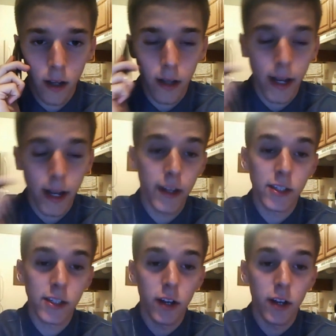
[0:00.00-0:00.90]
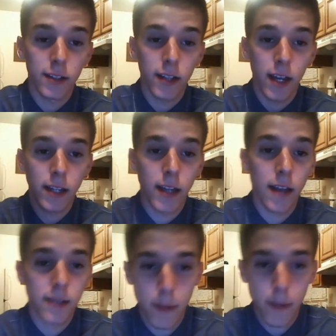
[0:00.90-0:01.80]
Now, Nick's either going to say,
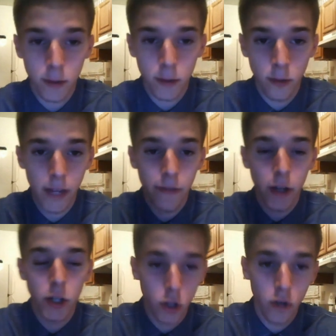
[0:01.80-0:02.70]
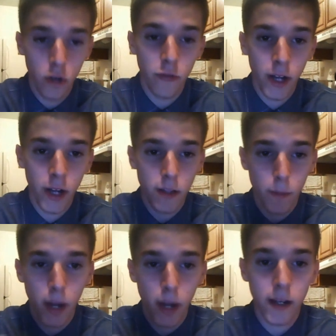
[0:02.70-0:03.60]
yes, absolutely. If they're your good friends,
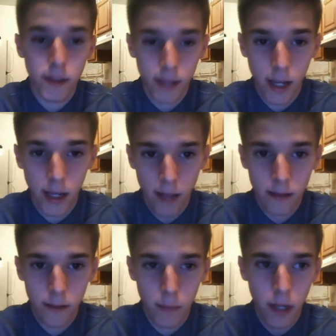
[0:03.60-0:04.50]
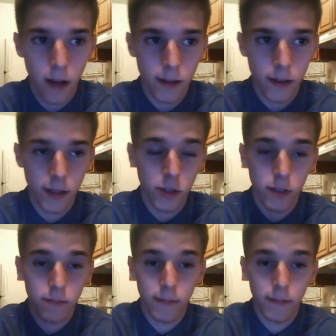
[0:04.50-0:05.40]
they're probably going to say yes because
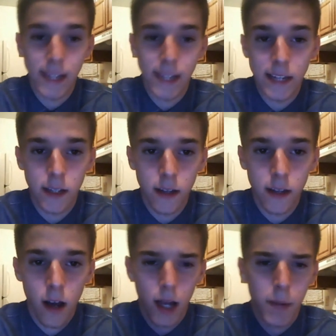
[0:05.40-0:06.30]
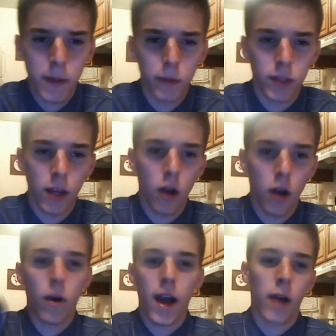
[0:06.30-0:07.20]
it's easy. A lot of people say,
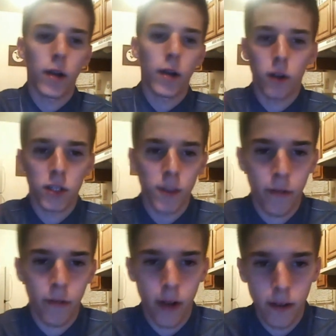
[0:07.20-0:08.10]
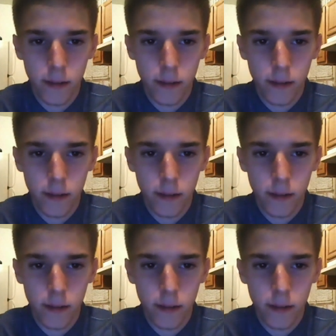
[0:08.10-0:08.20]
oh, well, how do I talk to my friends?